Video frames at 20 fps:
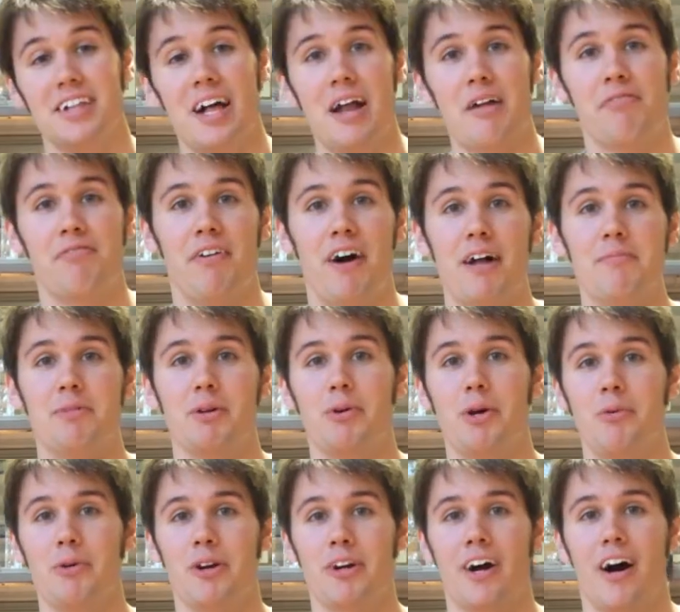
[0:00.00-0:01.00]
a lot of fun, but we
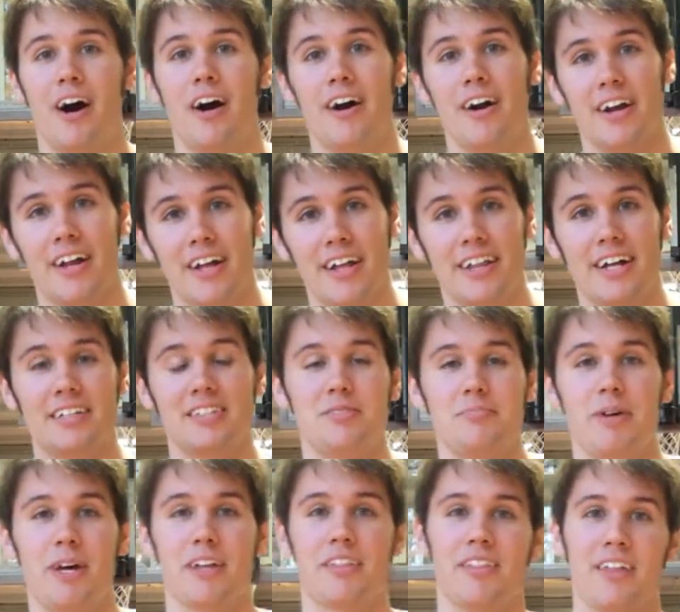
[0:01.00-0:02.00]
work hard. That's the
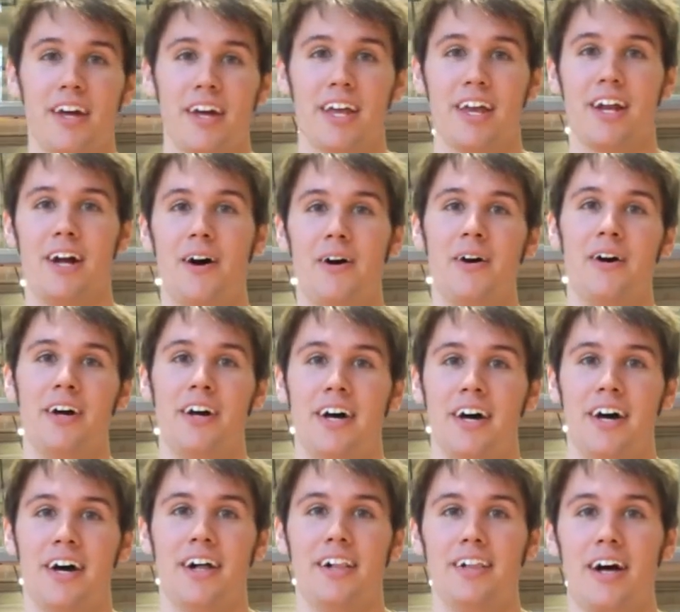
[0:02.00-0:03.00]
big thing, you know?
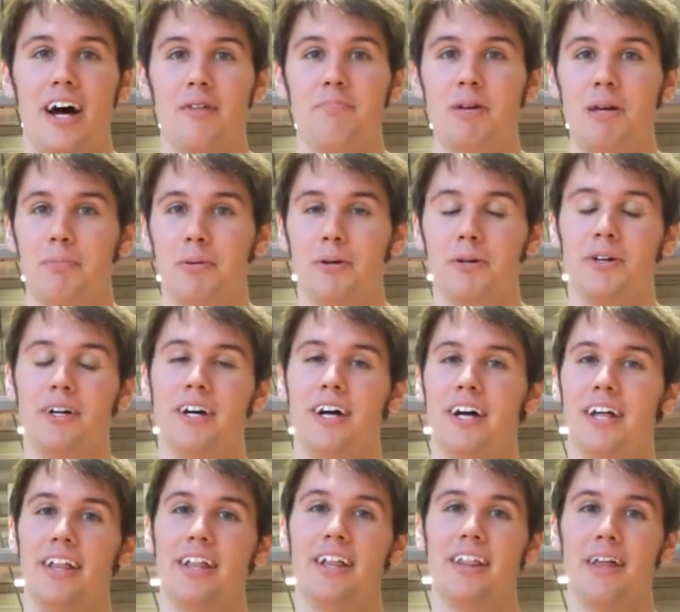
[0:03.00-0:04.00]
a lot of people,
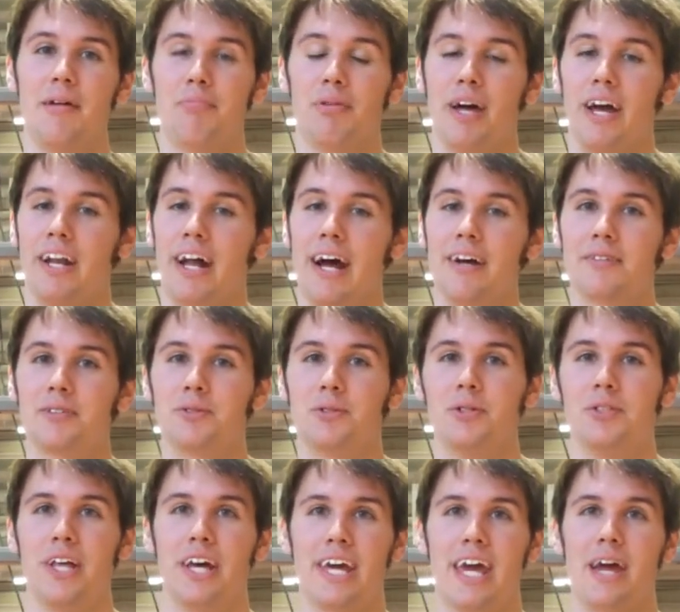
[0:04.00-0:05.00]
they play in high school
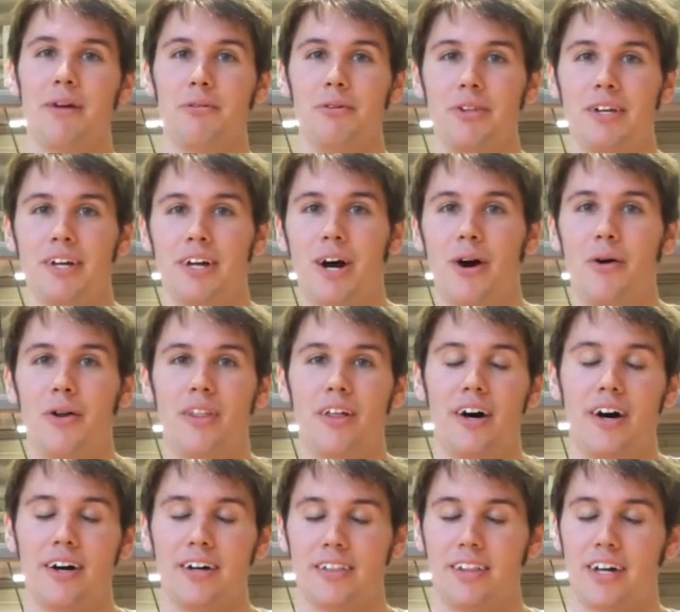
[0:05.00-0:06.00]
and they can't really go to
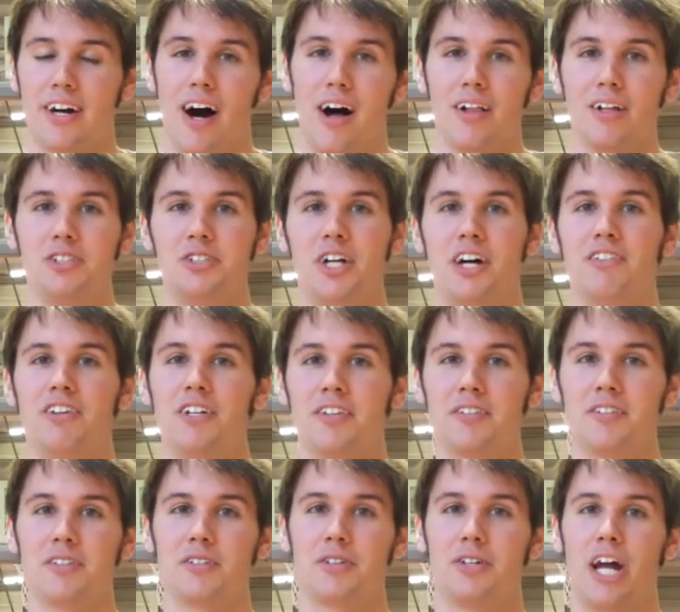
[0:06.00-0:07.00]
the college level, and
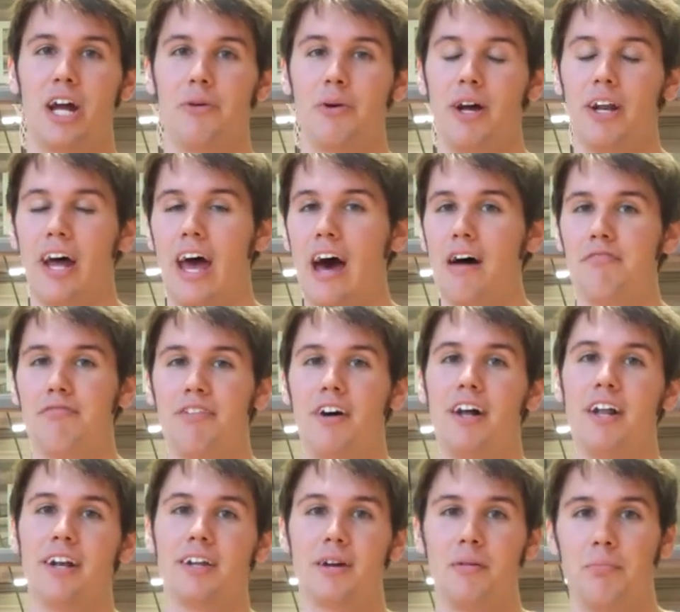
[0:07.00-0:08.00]
this is a great way to have
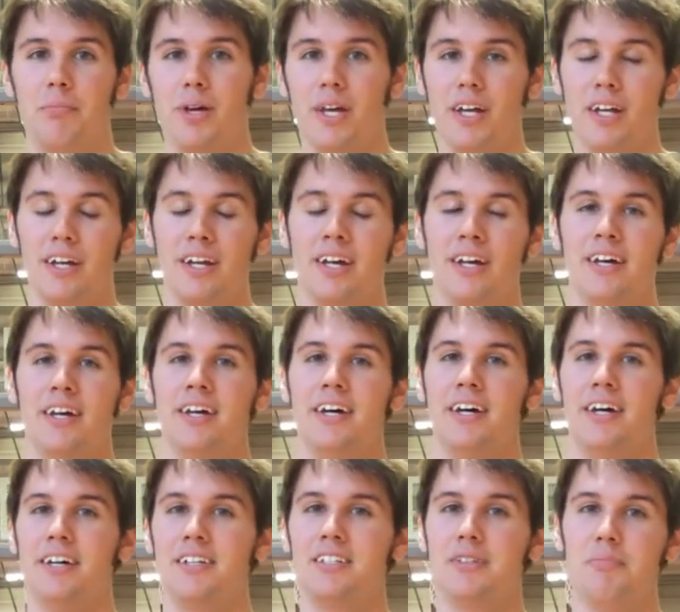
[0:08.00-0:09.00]
fun
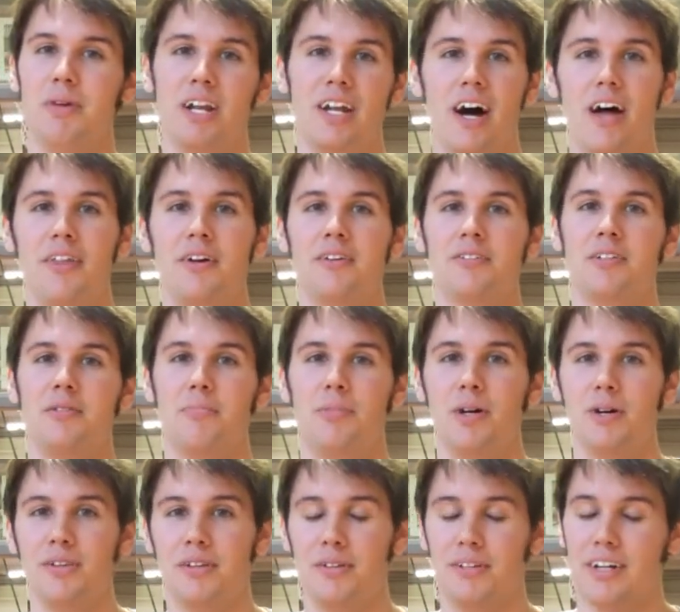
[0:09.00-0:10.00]
meet others and
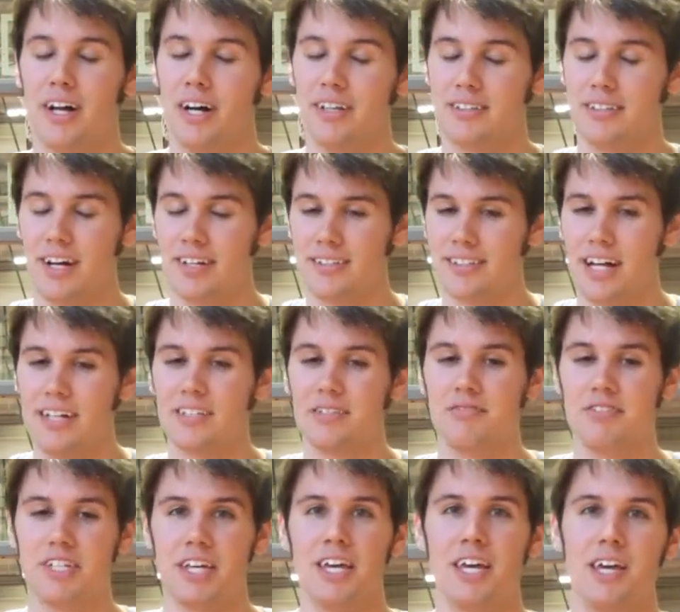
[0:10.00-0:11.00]
build a, a sense
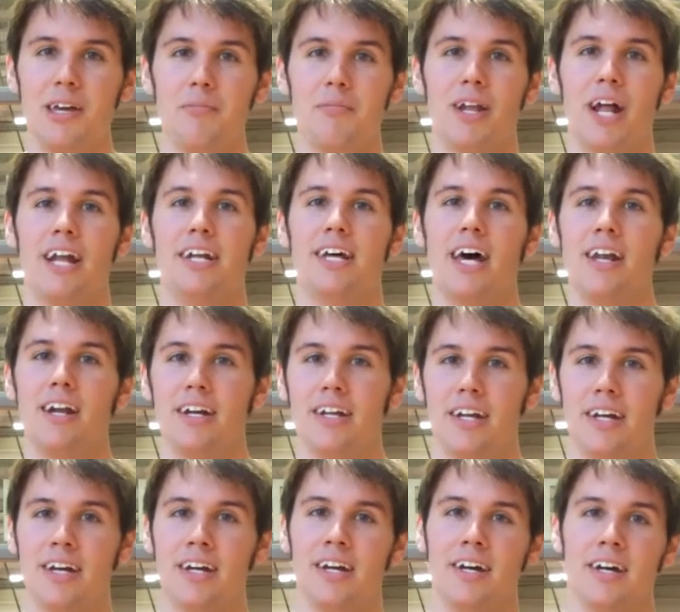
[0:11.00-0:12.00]
of team and
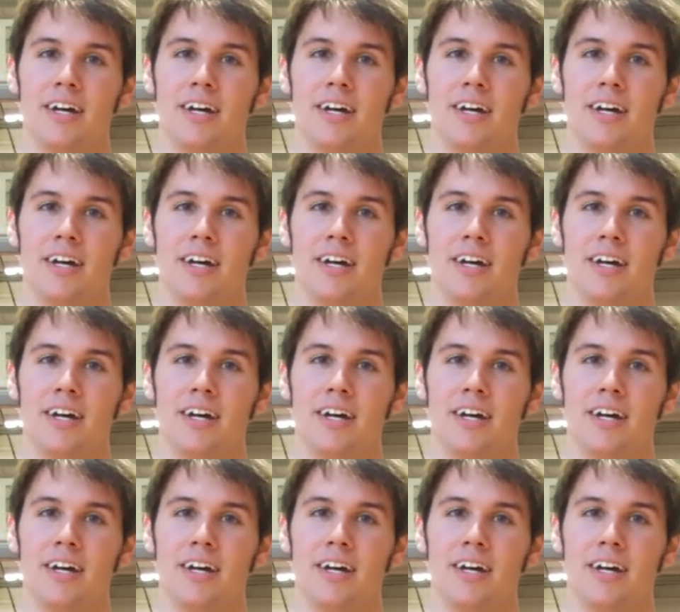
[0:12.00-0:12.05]
identity.